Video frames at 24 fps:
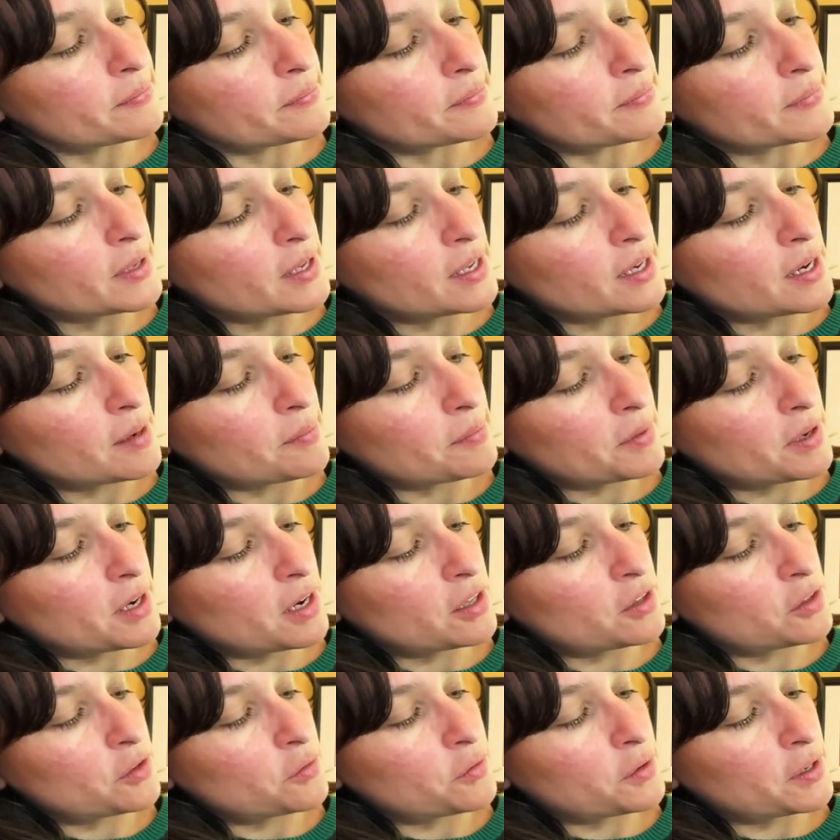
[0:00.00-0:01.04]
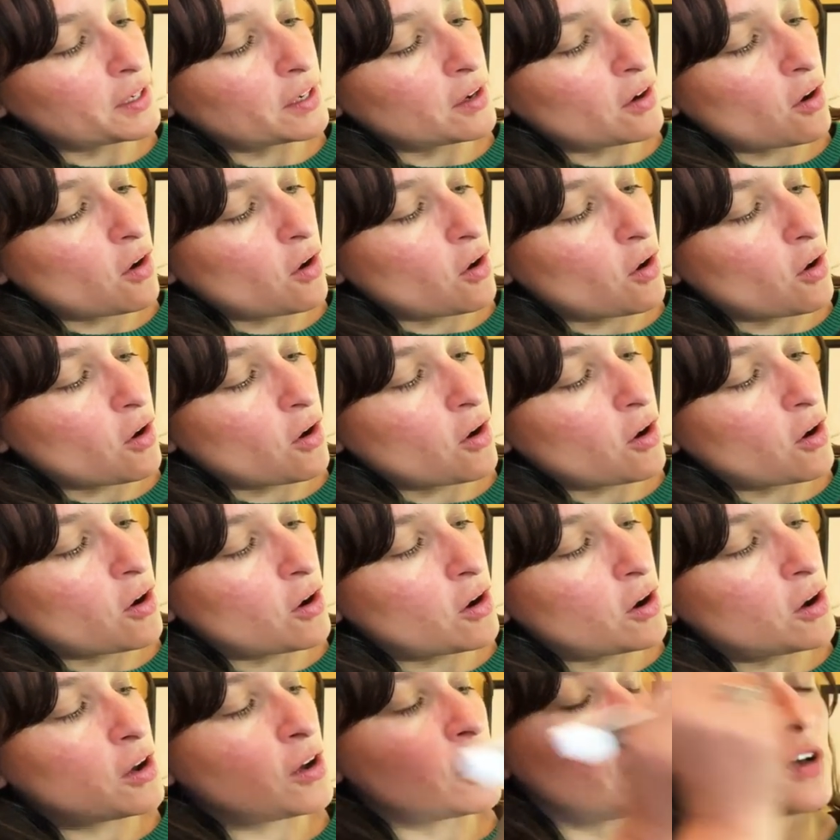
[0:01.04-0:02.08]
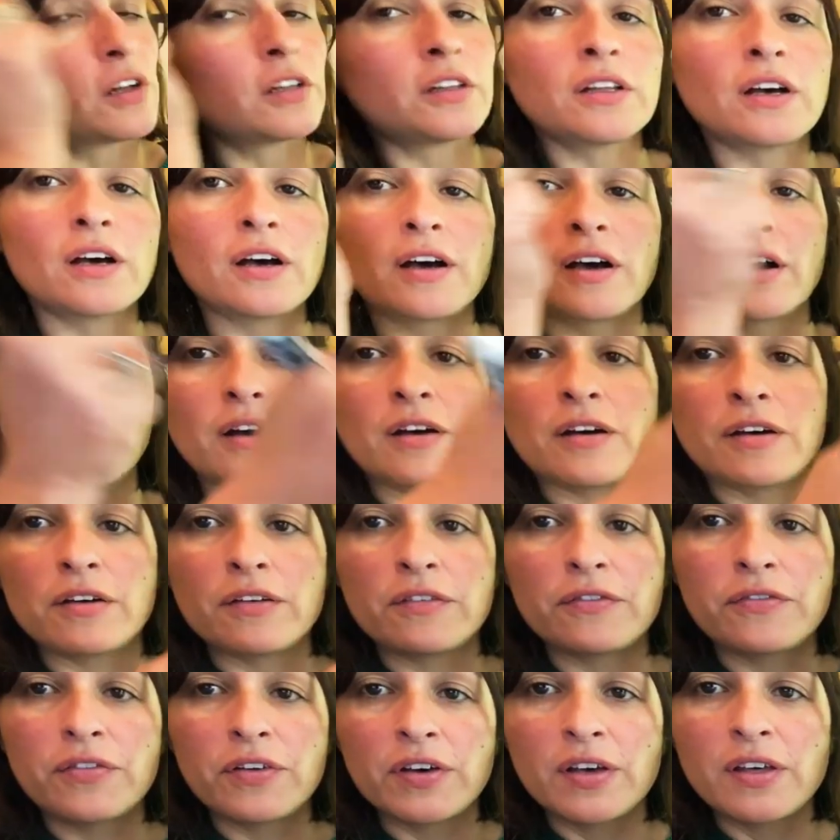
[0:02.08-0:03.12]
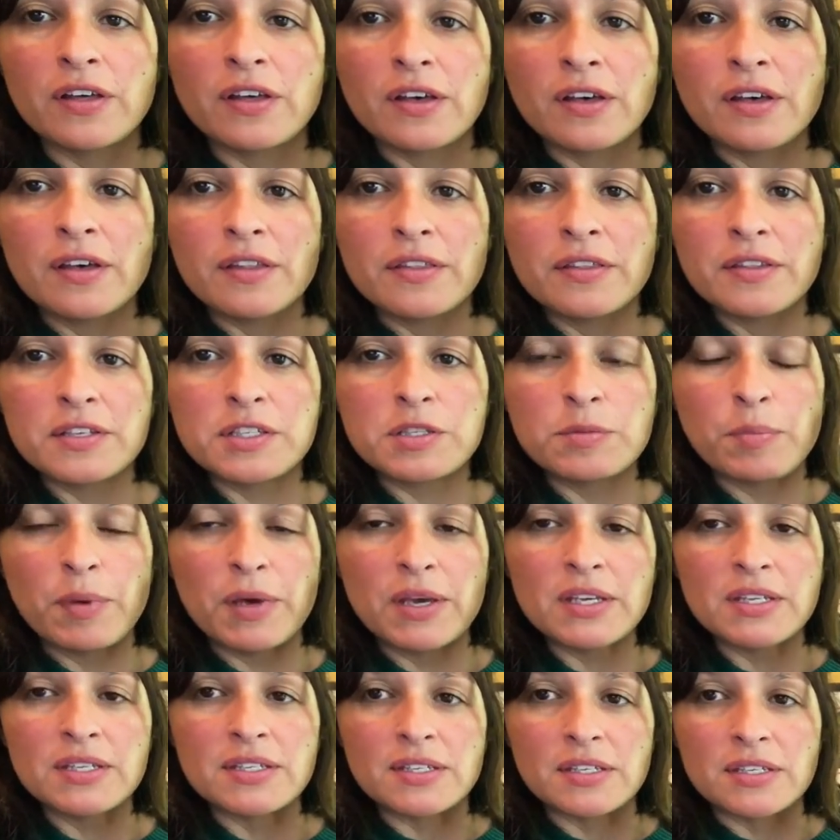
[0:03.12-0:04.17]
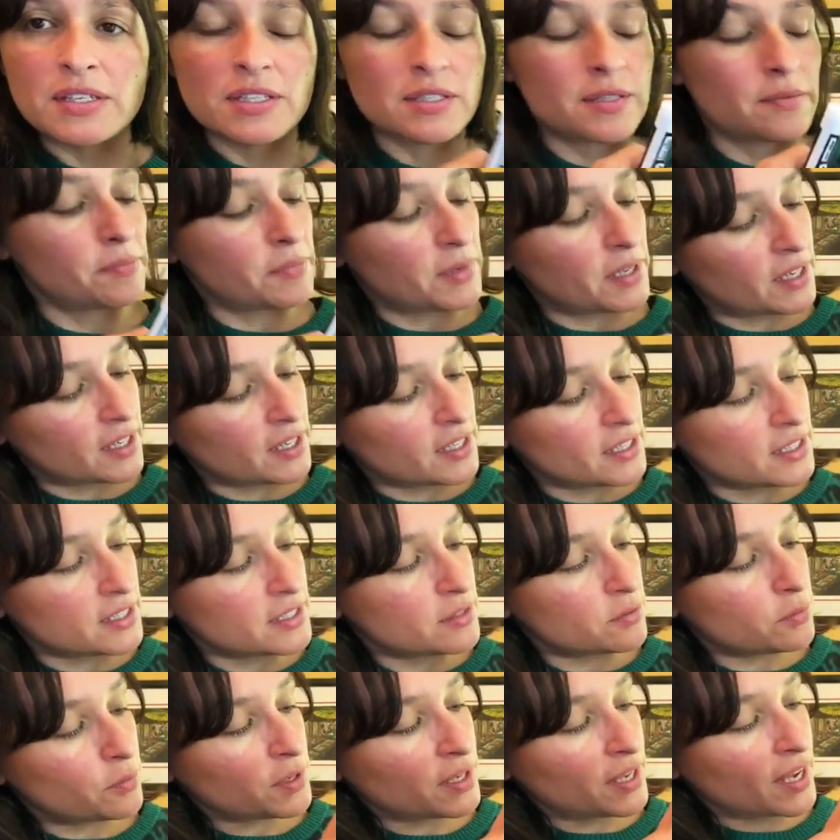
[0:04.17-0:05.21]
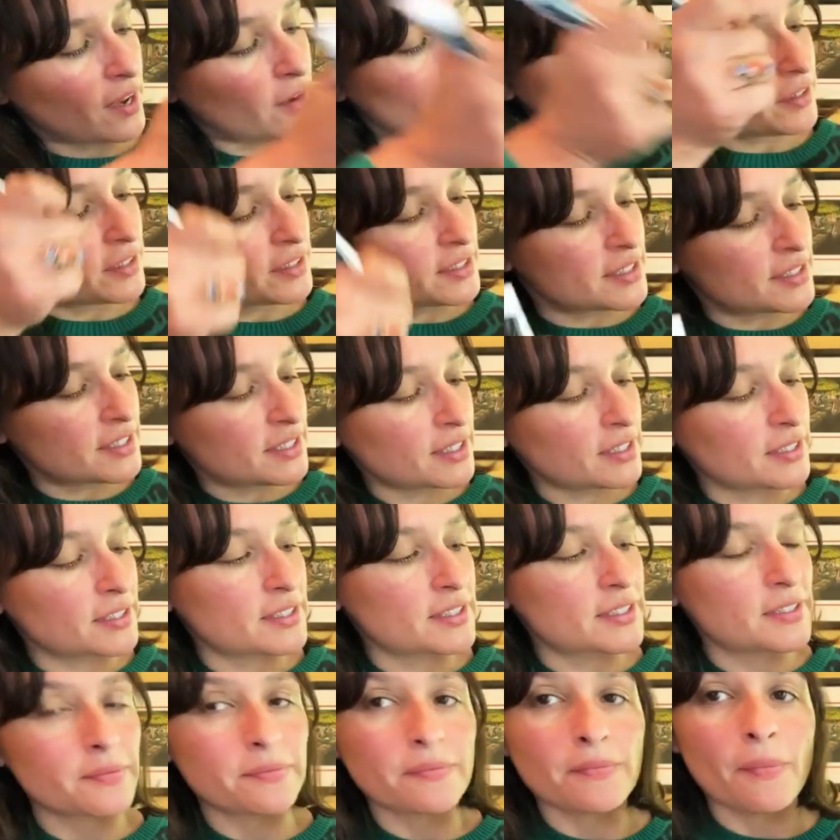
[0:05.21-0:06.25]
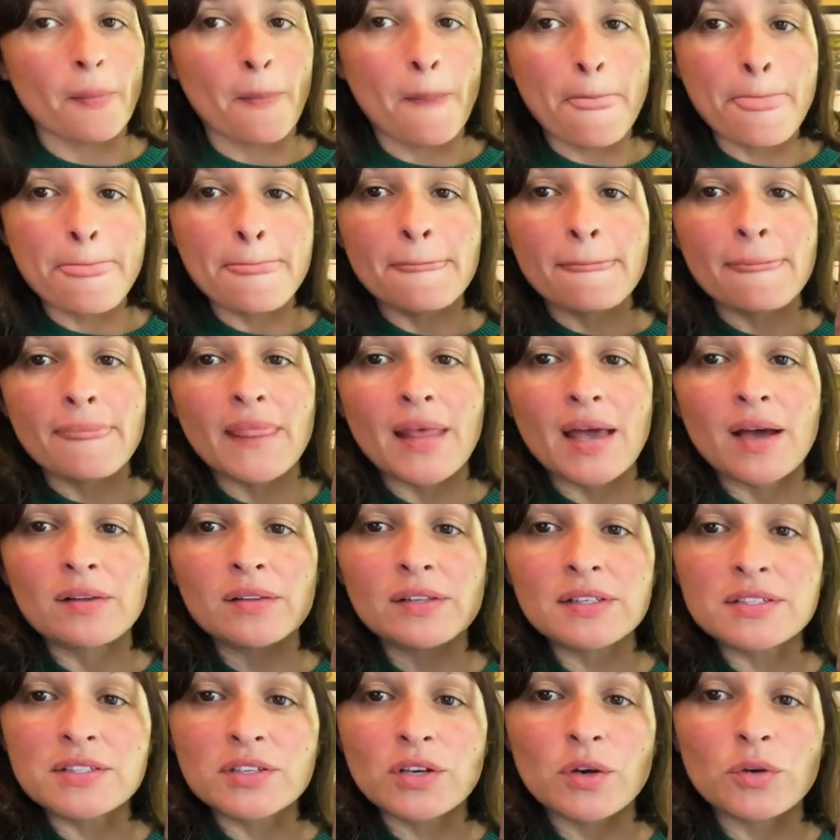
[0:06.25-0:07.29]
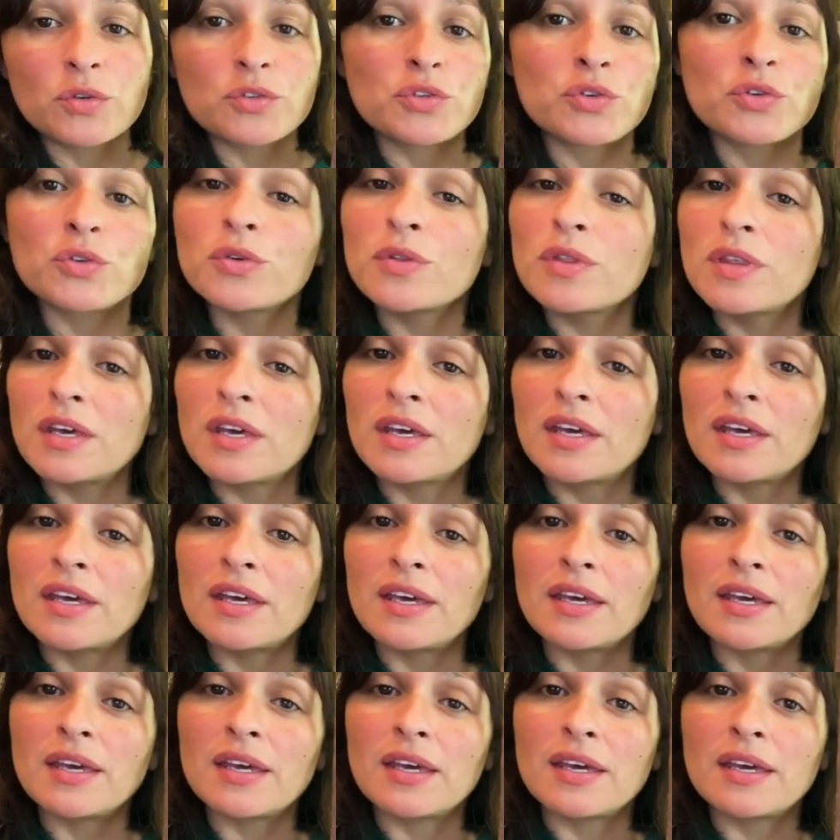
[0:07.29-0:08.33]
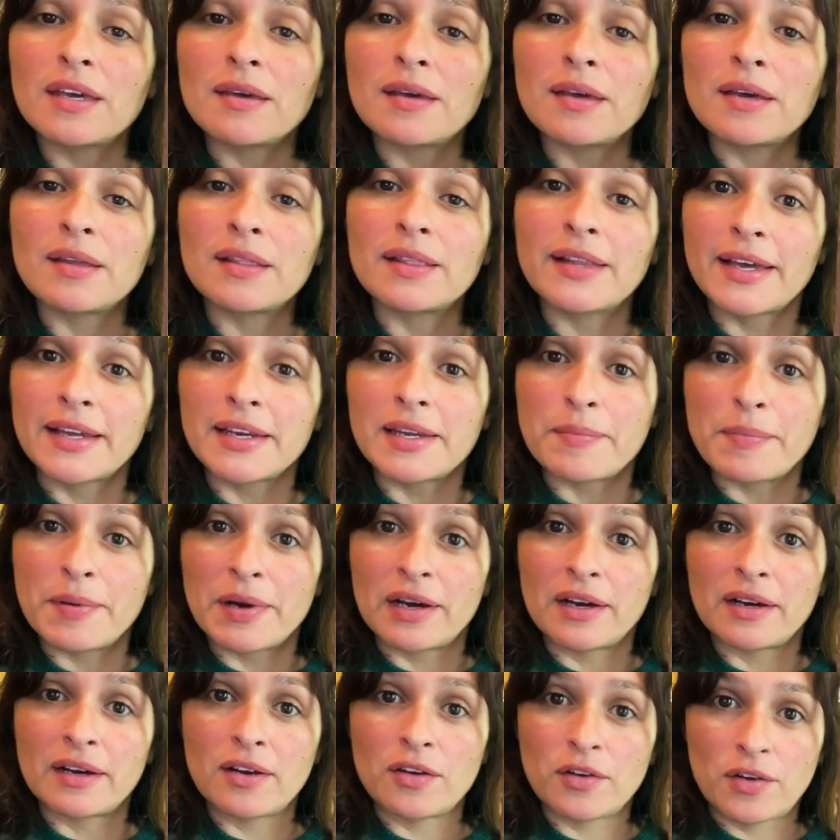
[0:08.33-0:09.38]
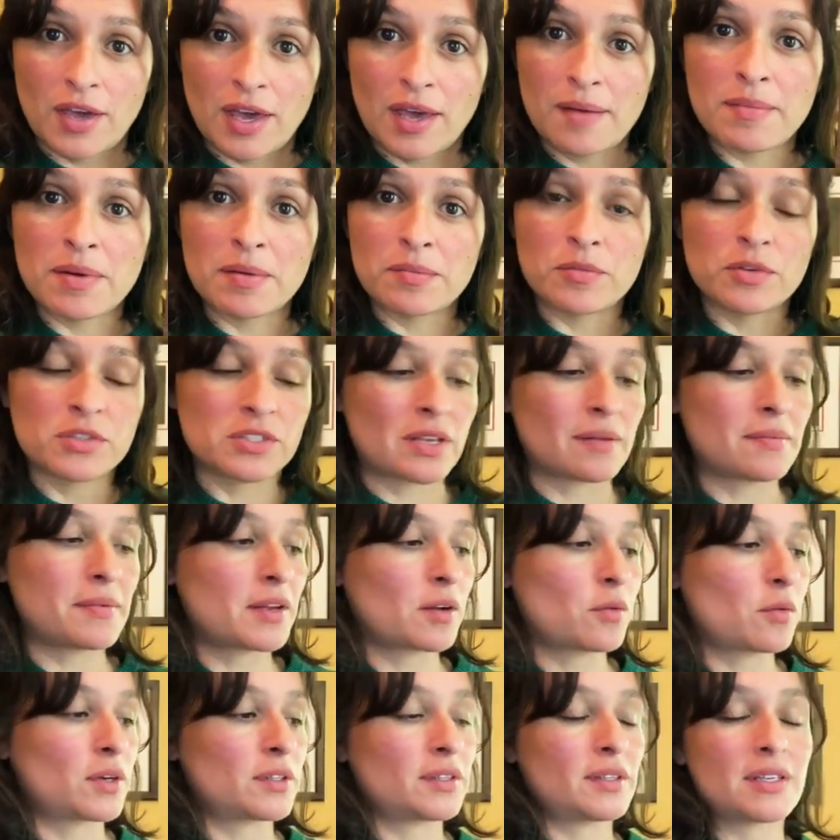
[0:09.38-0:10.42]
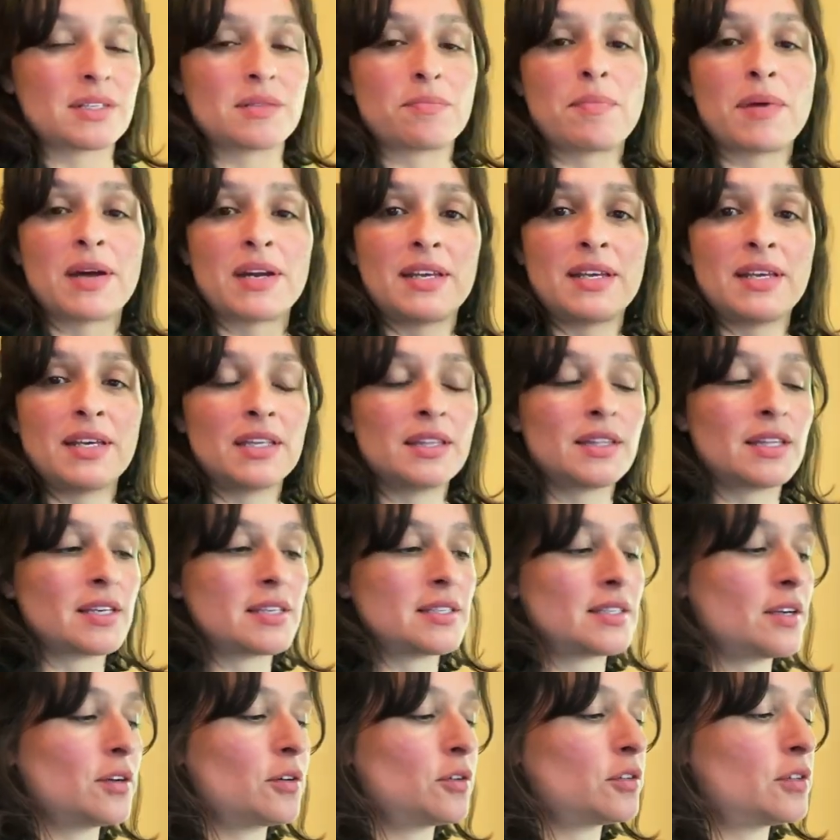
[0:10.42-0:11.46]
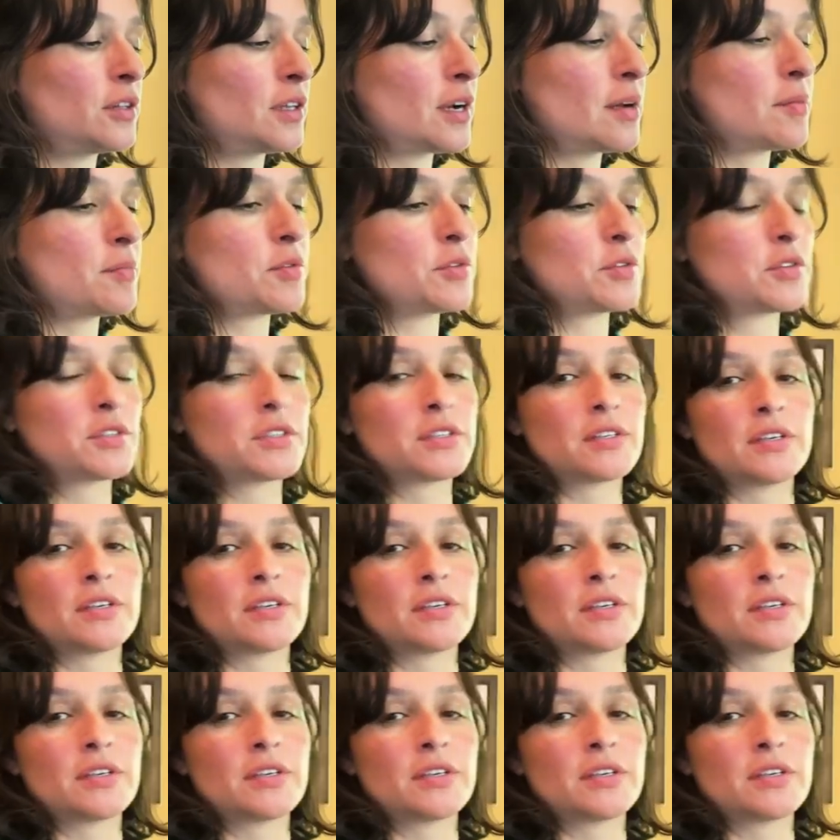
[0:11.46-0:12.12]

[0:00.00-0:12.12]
And I'm coloring all of the spaces because we counted 6. Now let's go to the ladybug, okay? Vamos a ver cuántas mariquitas encontramos.